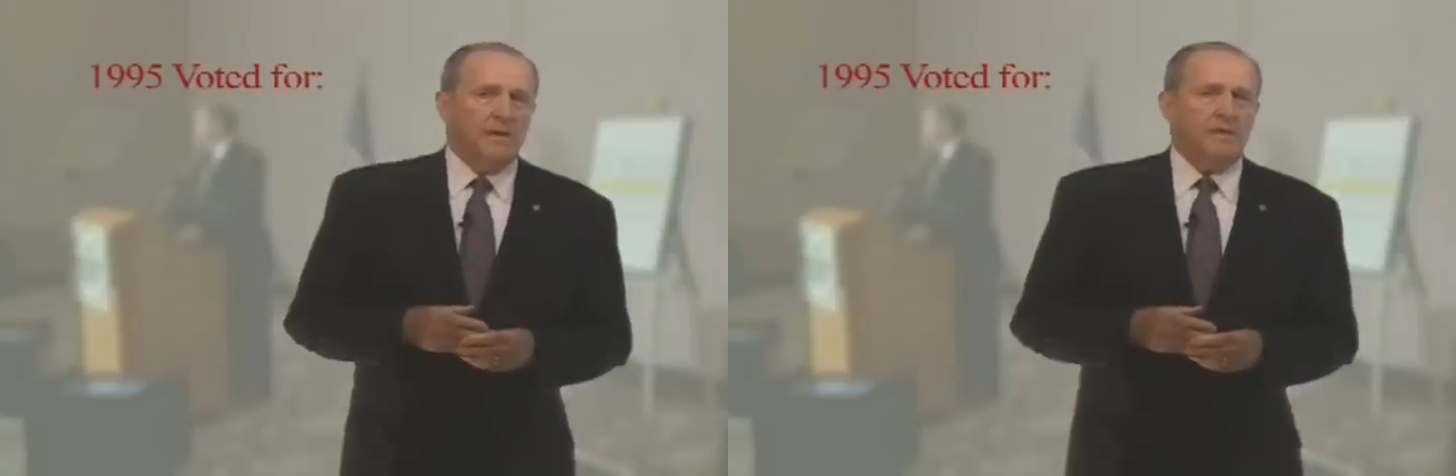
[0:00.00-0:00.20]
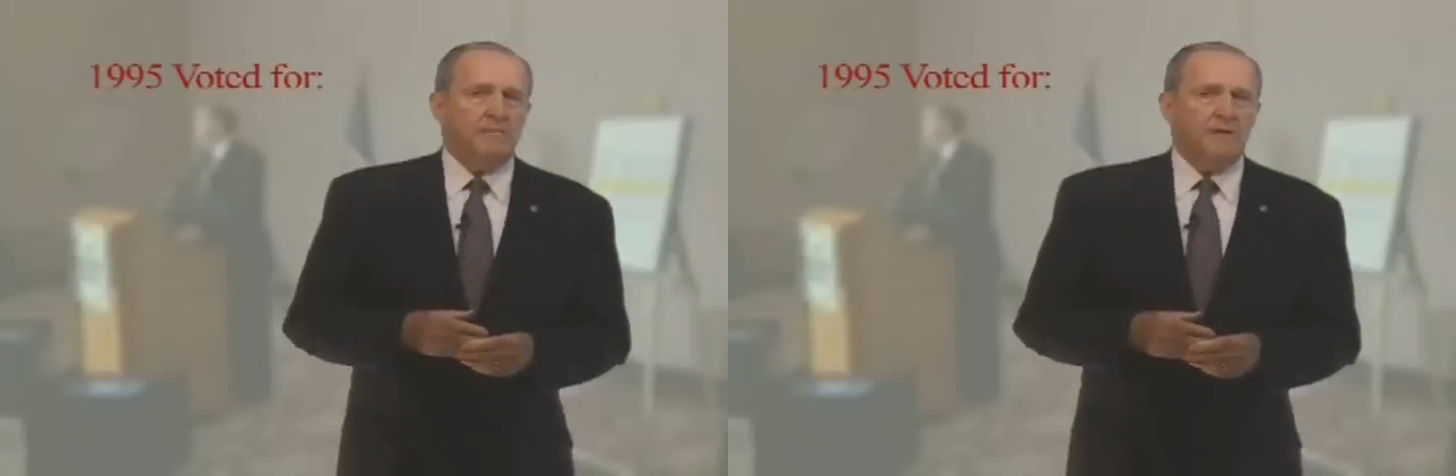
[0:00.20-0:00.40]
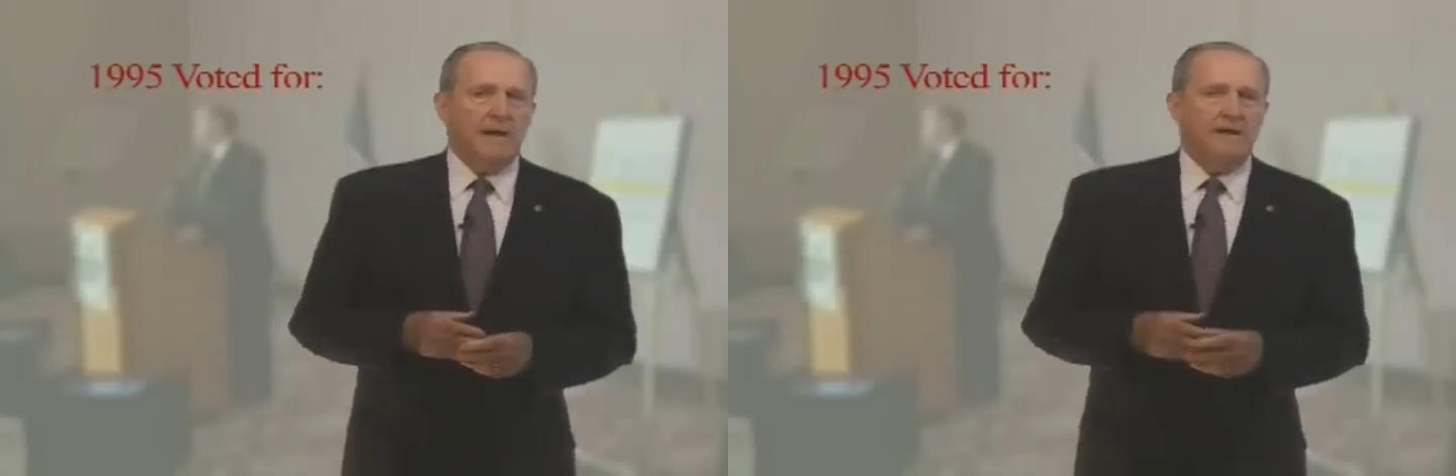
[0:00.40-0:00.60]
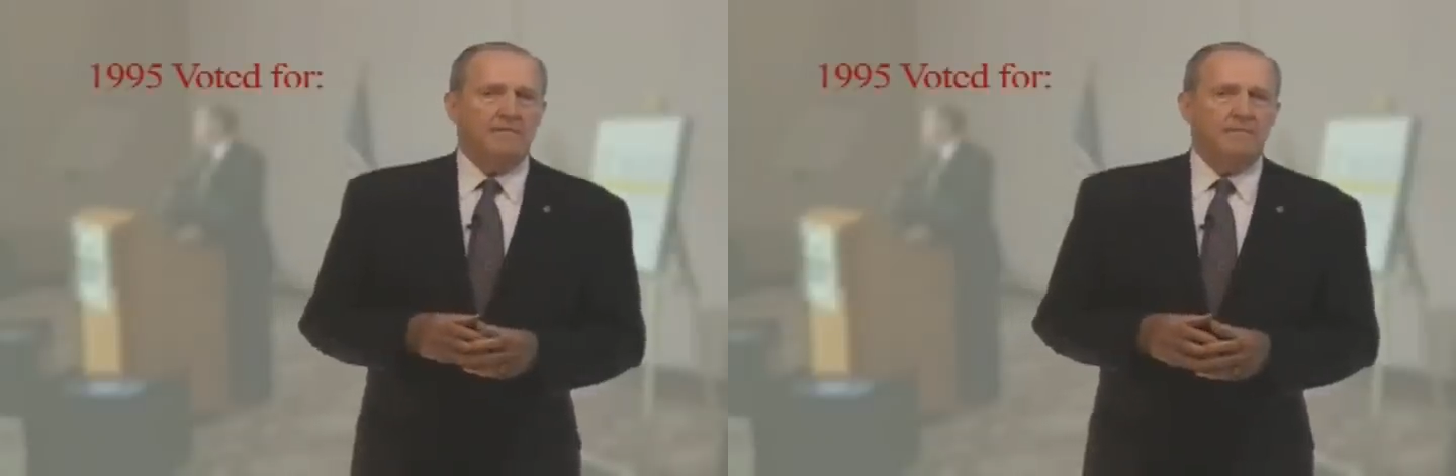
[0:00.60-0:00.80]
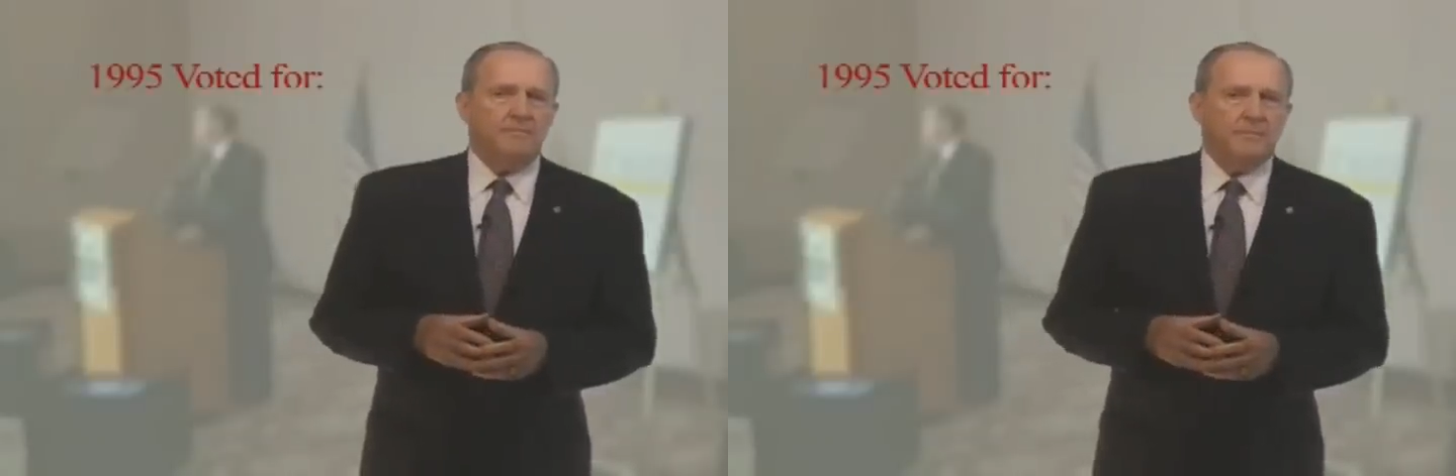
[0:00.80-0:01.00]
In nineteen
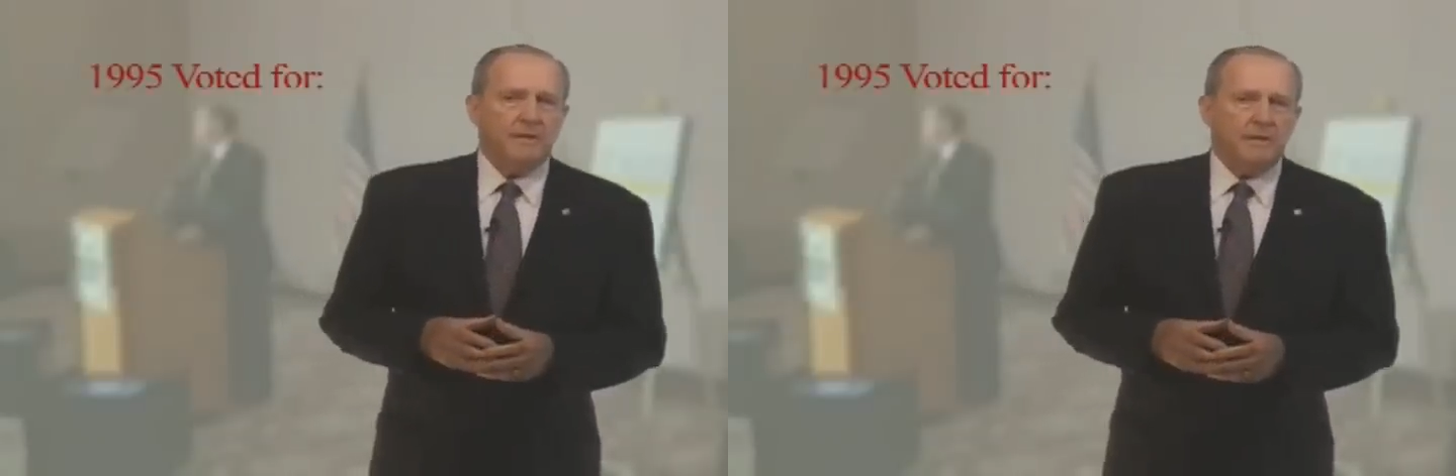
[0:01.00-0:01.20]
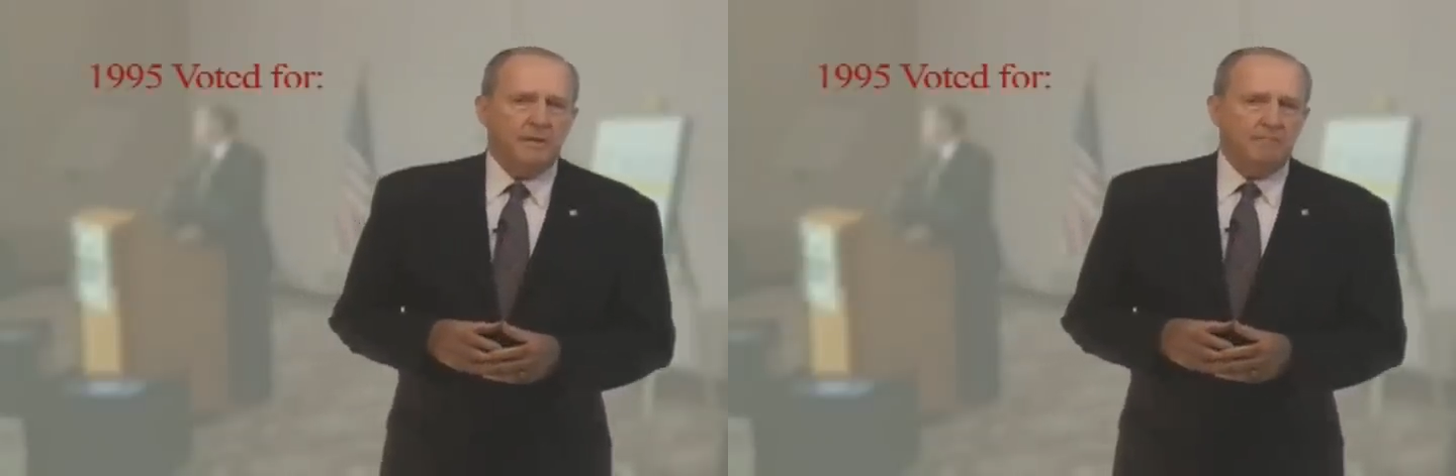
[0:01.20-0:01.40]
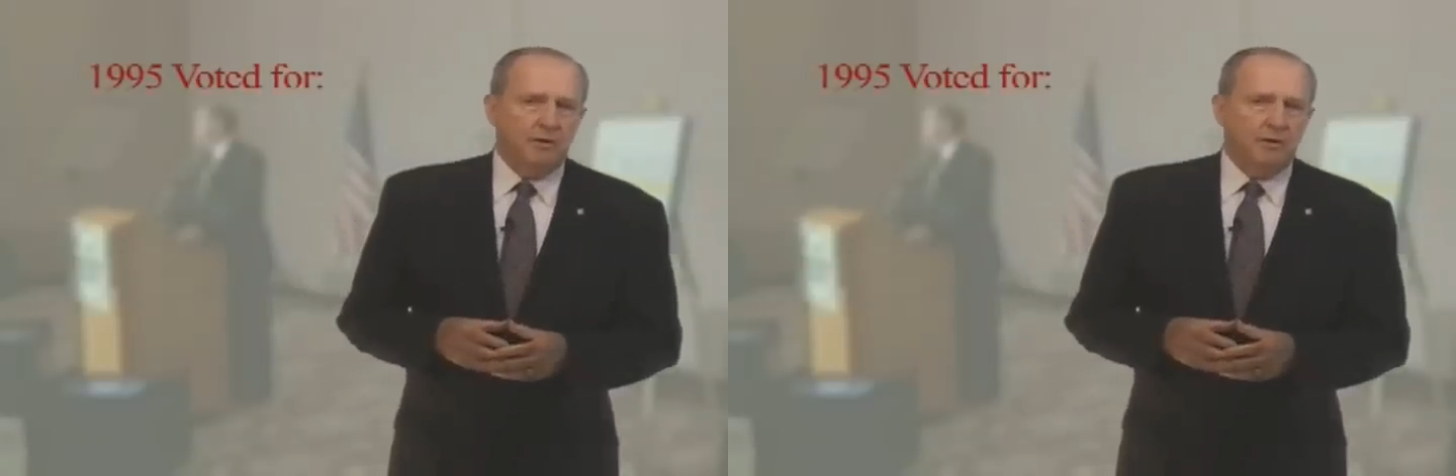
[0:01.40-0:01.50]
ninety-five,